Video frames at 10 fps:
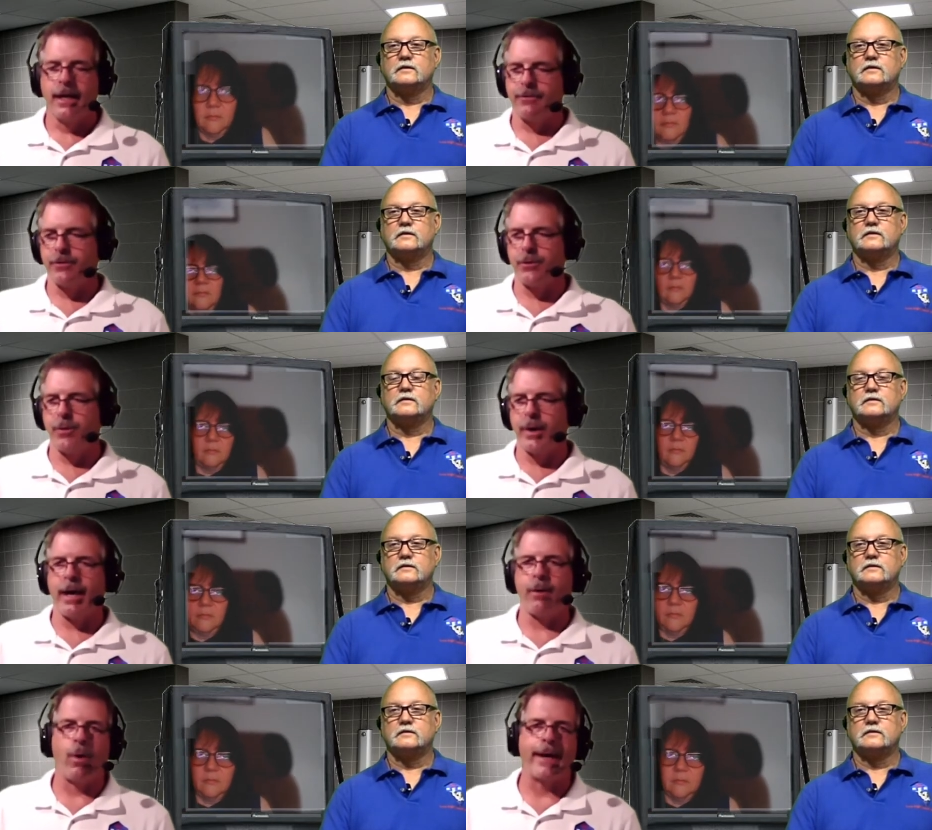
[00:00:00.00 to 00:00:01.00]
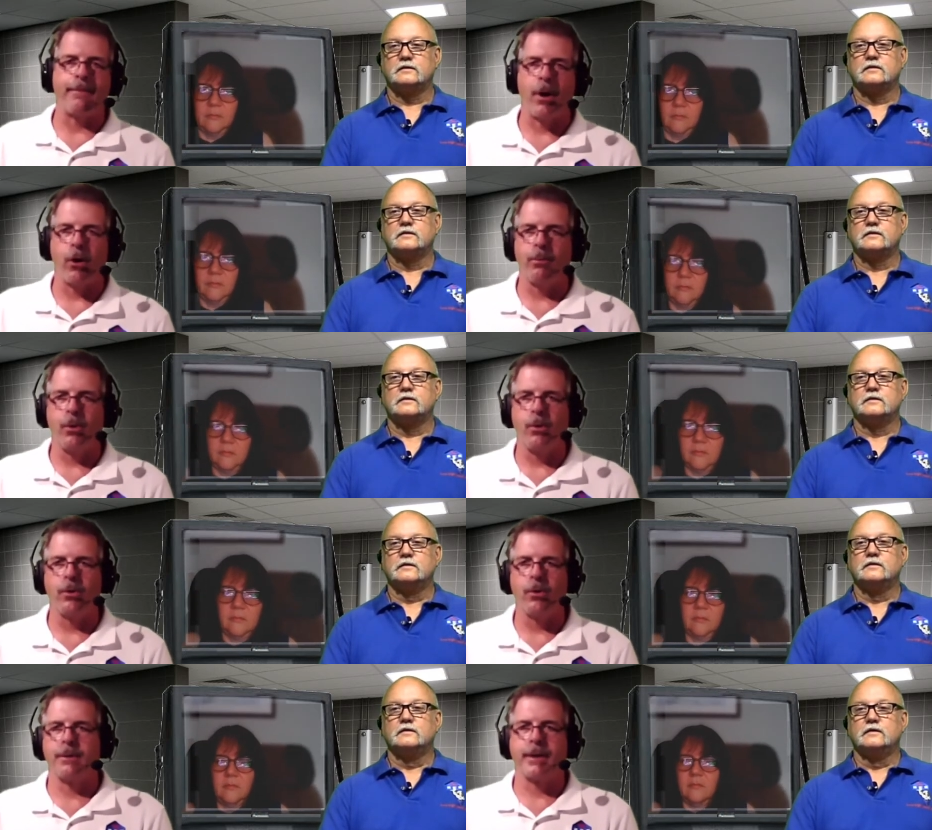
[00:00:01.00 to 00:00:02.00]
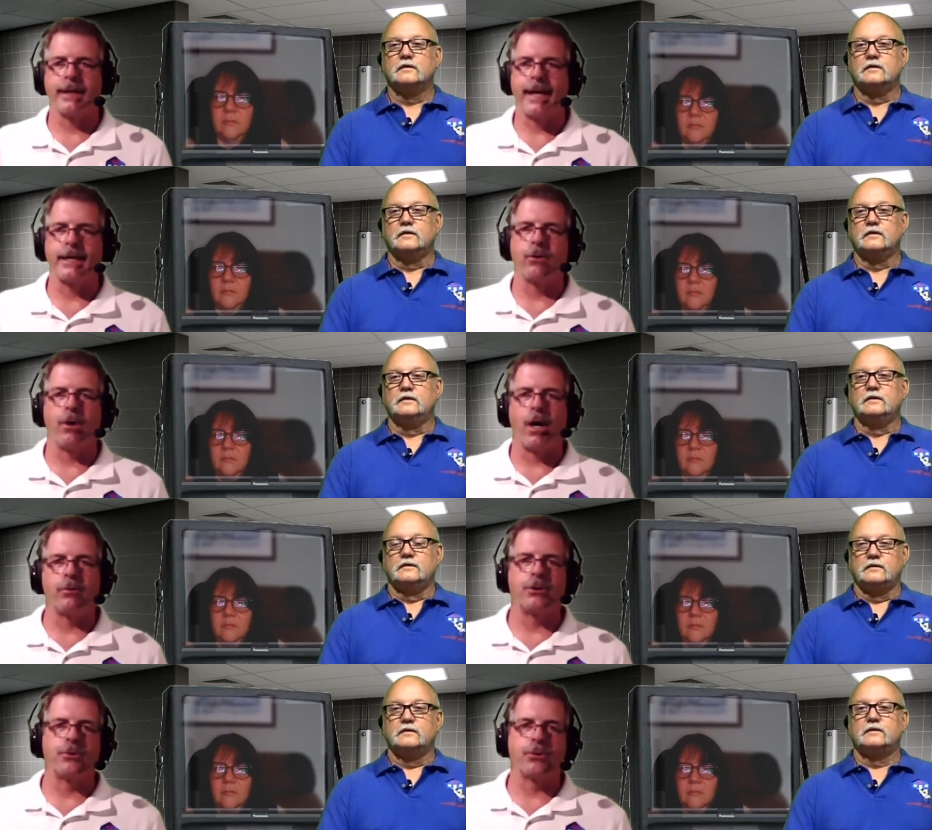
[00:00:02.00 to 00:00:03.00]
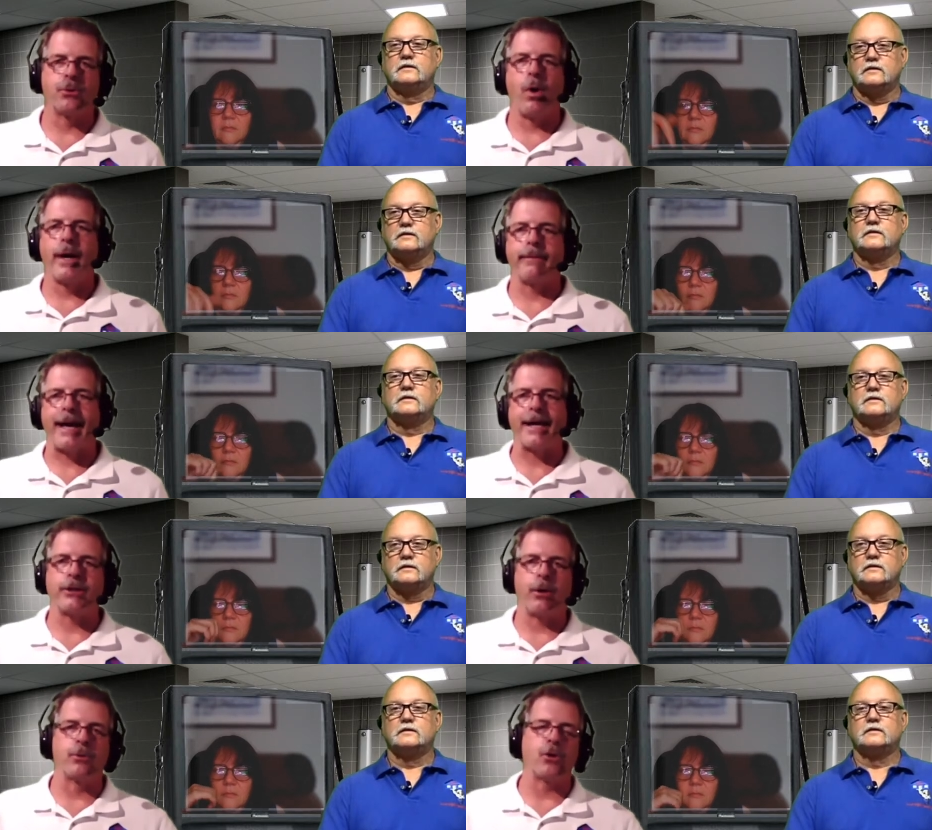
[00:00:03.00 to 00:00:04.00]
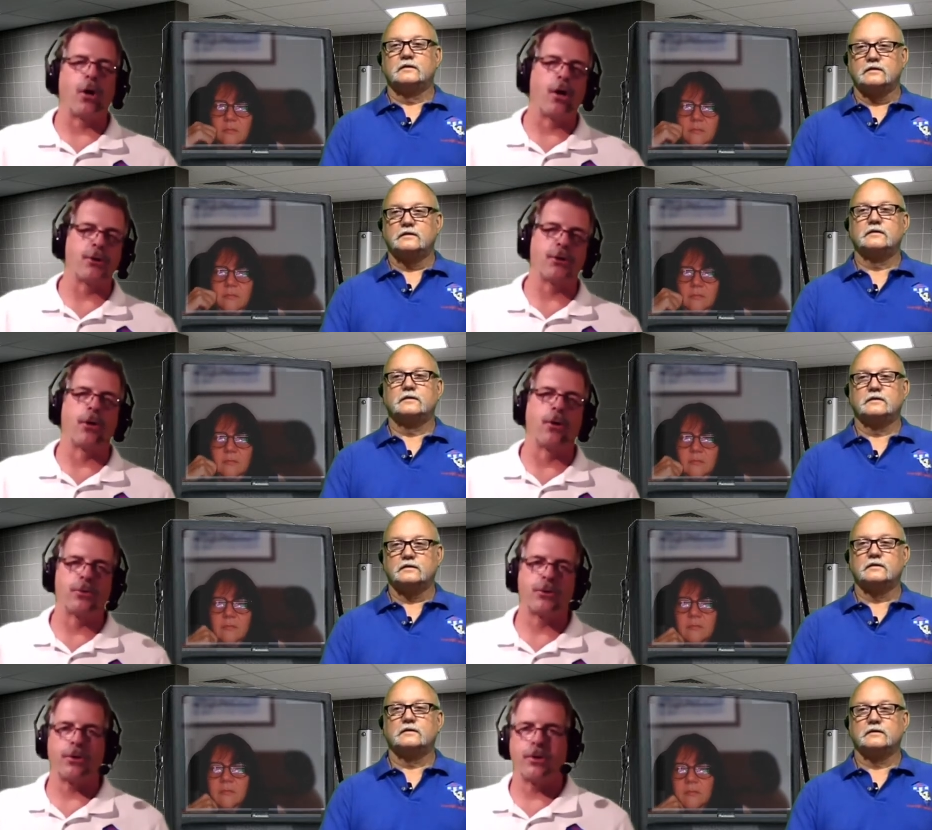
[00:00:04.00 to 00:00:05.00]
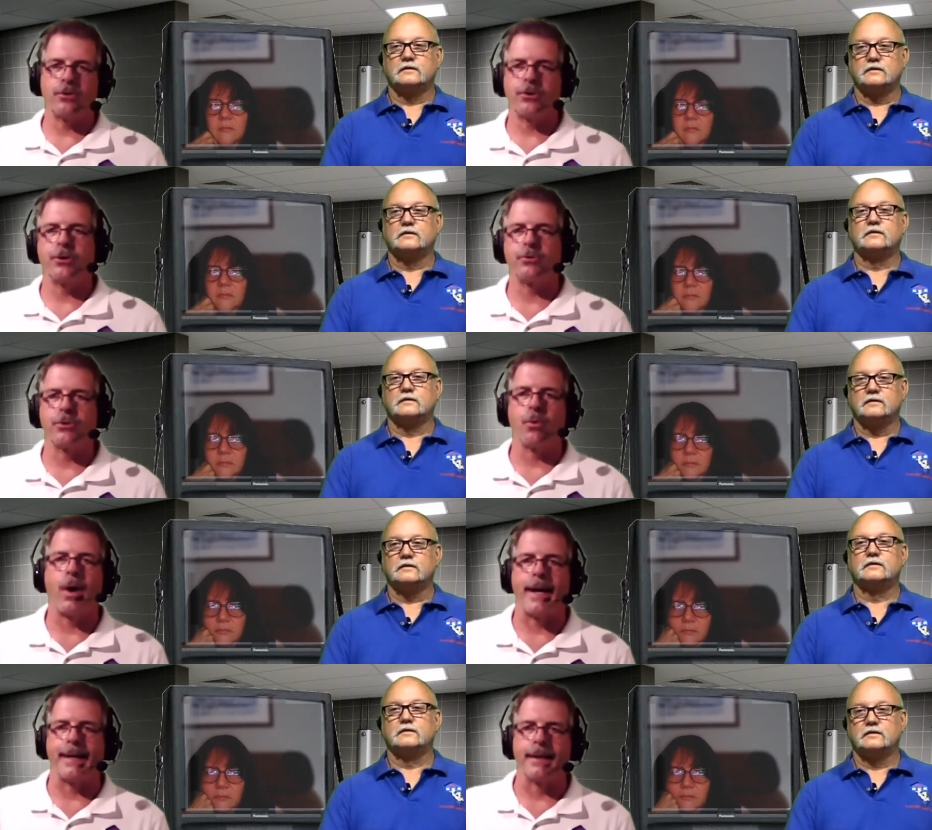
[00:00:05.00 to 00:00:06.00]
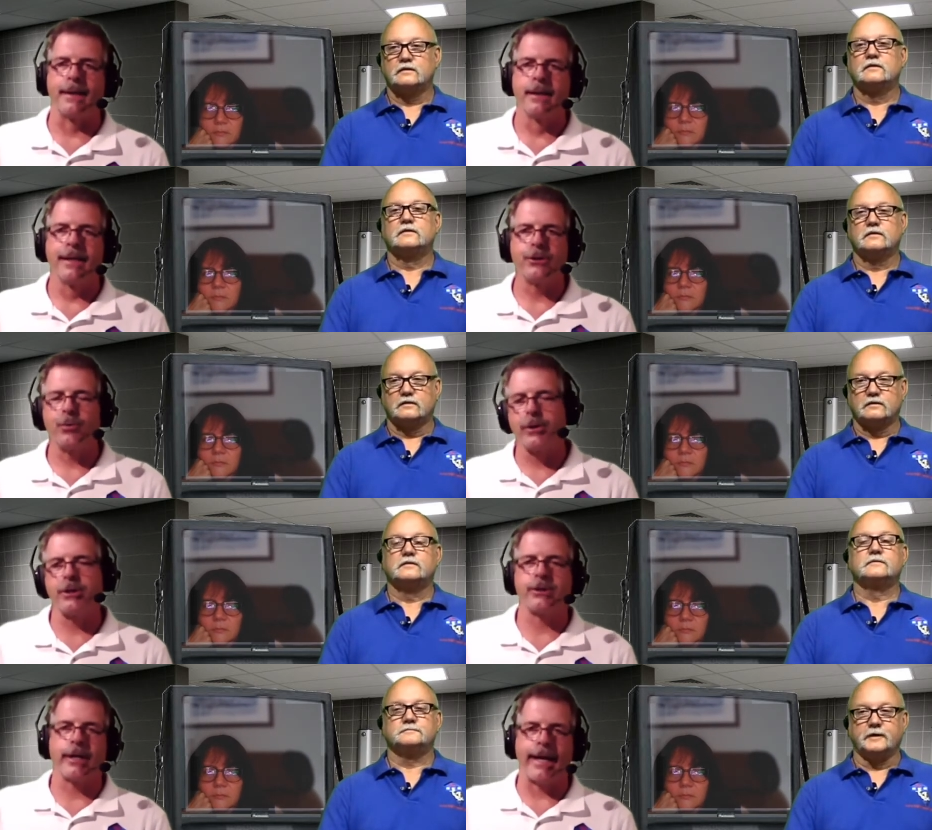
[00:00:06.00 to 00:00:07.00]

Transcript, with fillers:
Speaker 1: If you're doing a white marble or something like that, you always use the white. Actually, almost all stones, you should use the white. And it's really just,